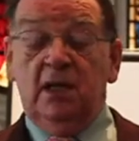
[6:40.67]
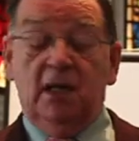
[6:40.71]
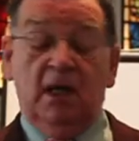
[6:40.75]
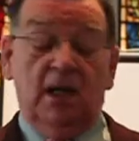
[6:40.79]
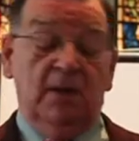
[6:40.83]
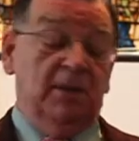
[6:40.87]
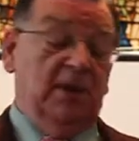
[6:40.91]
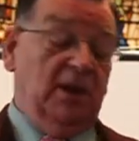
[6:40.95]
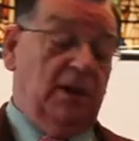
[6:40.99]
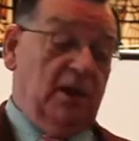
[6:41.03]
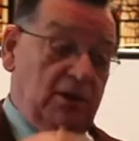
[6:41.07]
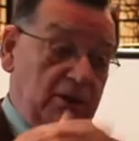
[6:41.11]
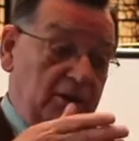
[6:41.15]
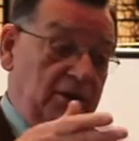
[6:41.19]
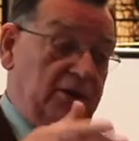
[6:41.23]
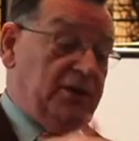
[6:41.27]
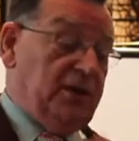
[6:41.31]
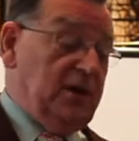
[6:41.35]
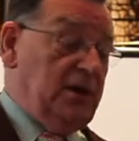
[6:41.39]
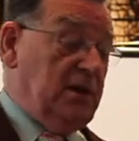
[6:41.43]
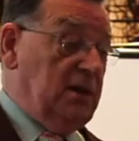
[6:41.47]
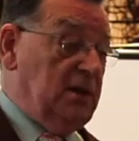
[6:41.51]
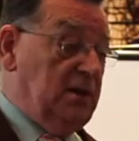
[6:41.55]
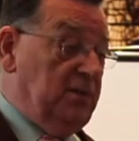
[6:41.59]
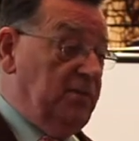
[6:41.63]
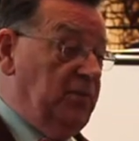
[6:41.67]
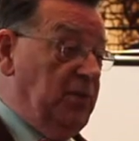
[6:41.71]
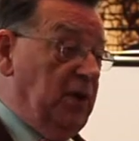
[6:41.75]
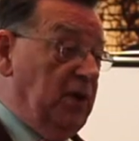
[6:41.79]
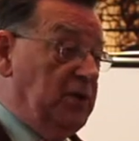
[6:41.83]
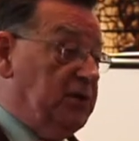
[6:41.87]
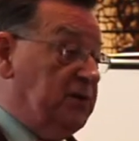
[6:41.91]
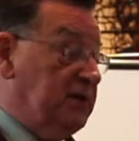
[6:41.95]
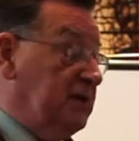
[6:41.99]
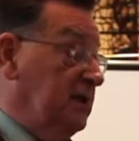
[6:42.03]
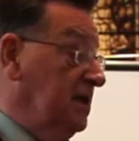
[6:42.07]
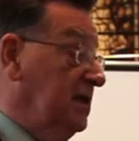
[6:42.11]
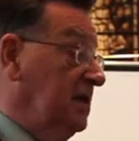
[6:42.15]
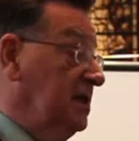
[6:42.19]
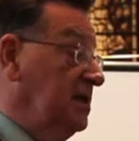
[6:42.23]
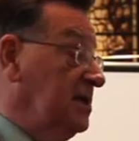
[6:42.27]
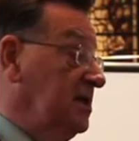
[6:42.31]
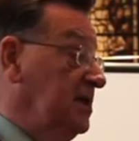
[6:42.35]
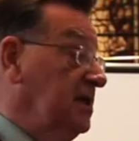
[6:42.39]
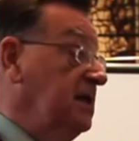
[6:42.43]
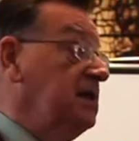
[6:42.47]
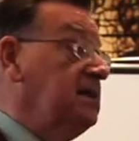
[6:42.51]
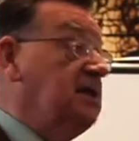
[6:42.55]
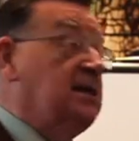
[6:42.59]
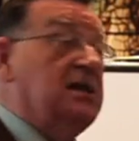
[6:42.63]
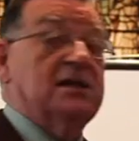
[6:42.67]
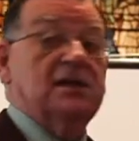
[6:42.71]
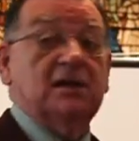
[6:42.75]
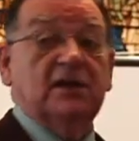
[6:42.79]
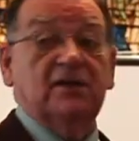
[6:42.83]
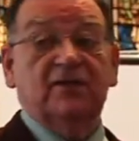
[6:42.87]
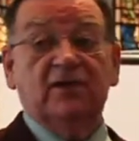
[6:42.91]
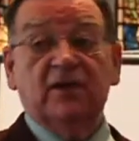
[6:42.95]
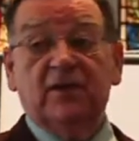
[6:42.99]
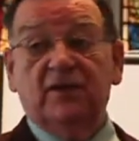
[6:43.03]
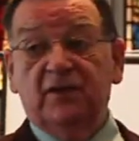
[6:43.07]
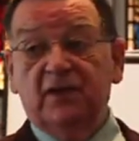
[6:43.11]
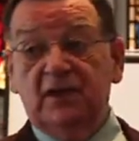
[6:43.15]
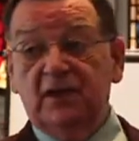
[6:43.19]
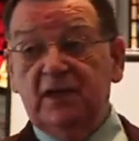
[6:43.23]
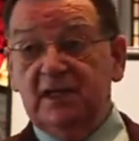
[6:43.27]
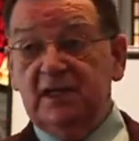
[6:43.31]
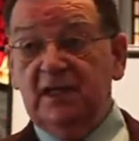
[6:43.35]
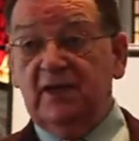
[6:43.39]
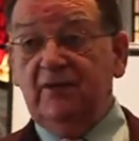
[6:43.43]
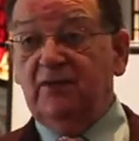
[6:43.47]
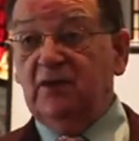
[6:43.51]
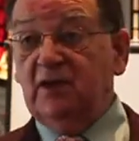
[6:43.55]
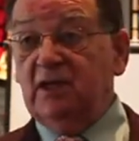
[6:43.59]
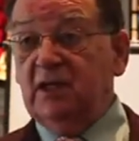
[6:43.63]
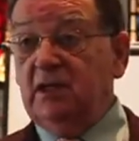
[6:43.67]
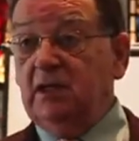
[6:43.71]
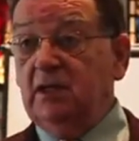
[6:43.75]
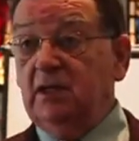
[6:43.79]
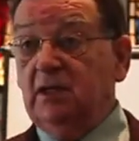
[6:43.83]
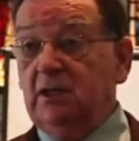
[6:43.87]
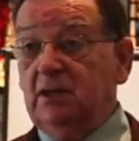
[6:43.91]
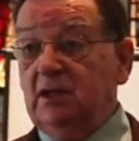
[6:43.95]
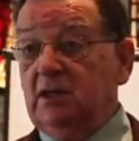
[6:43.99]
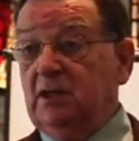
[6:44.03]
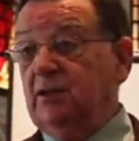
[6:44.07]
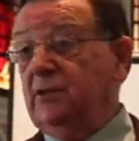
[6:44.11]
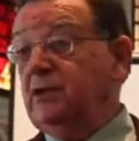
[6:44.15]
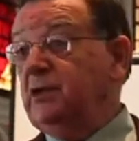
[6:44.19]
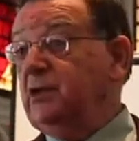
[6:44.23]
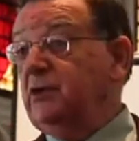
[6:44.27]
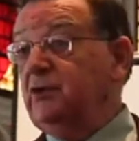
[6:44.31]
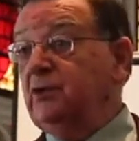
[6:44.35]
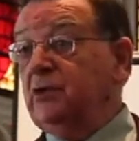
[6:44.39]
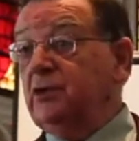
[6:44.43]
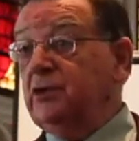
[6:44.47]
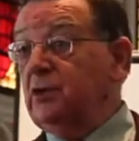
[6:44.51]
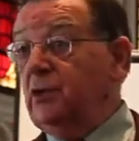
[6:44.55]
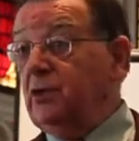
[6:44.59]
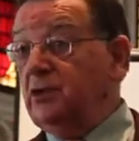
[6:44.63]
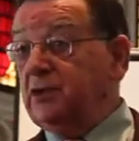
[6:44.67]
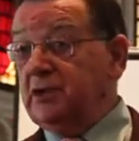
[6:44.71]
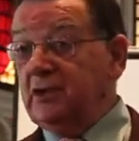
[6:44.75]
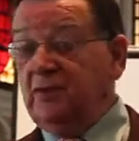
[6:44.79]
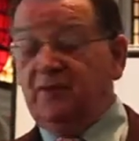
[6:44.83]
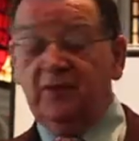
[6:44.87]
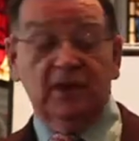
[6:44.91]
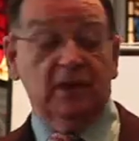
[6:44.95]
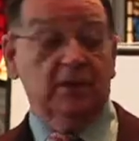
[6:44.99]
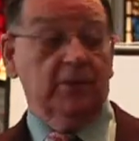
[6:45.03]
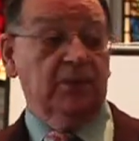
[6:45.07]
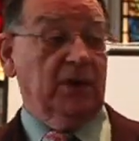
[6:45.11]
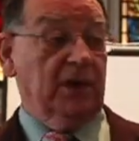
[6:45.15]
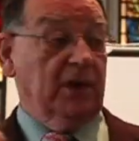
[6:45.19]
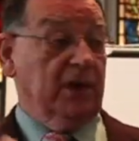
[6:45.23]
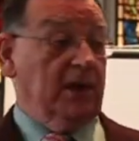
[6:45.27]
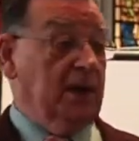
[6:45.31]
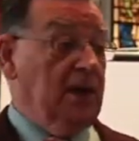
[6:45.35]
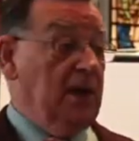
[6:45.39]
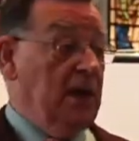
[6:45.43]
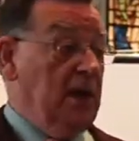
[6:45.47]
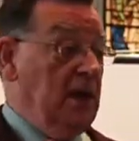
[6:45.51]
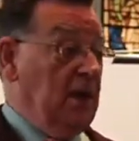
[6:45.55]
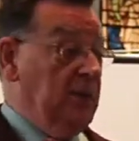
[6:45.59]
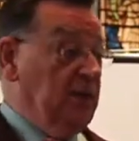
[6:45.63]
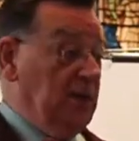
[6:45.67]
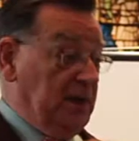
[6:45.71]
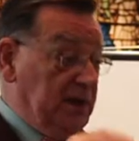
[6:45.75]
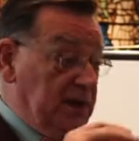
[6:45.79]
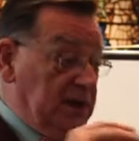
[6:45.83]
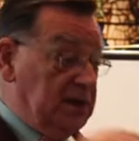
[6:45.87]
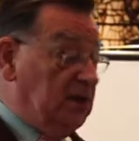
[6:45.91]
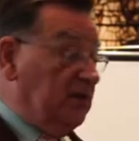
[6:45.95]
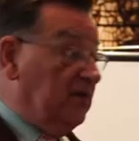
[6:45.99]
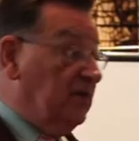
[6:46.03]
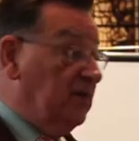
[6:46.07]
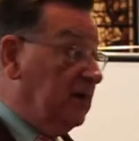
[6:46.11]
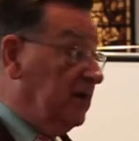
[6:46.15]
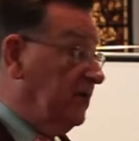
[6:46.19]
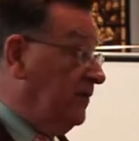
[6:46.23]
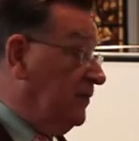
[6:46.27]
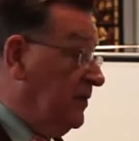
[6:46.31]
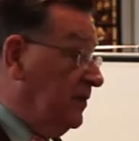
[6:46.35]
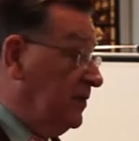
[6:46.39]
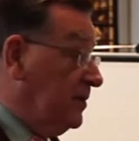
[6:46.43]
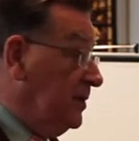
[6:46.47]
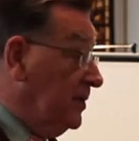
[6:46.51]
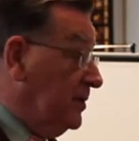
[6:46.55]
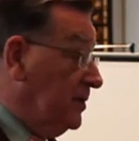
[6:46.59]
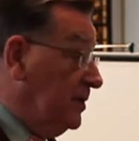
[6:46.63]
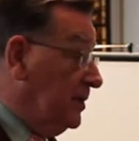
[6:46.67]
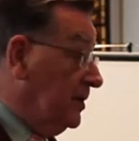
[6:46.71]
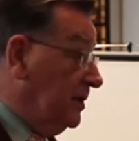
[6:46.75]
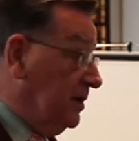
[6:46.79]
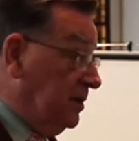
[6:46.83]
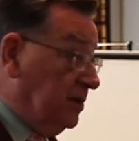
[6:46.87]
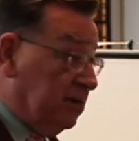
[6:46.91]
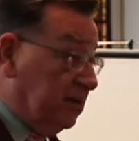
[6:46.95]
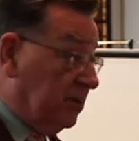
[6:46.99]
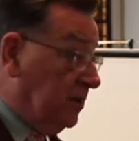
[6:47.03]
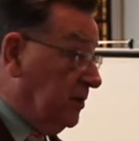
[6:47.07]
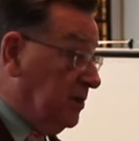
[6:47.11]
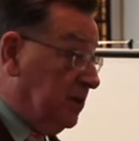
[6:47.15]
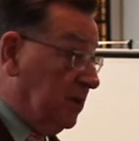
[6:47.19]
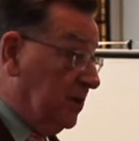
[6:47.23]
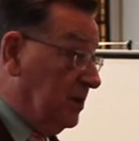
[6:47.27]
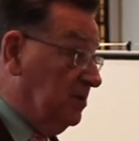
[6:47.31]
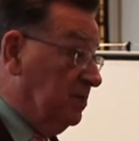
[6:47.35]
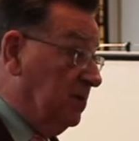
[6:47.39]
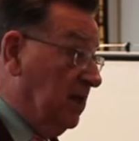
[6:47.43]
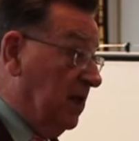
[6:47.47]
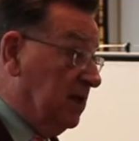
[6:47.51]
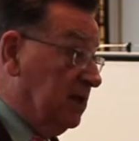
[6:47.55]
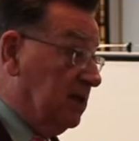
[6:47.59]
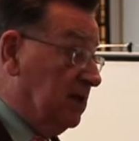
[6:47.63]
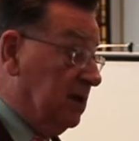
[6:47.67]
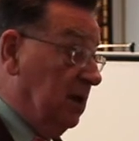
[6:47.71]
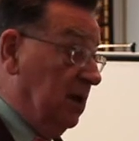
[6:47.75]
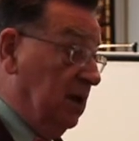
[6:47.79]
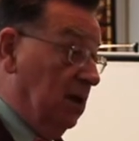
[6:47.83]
I mean, Luther had posted his theses in 1517 on the cathedral doors of Wittenberg, but this is for 1532, which wasn't much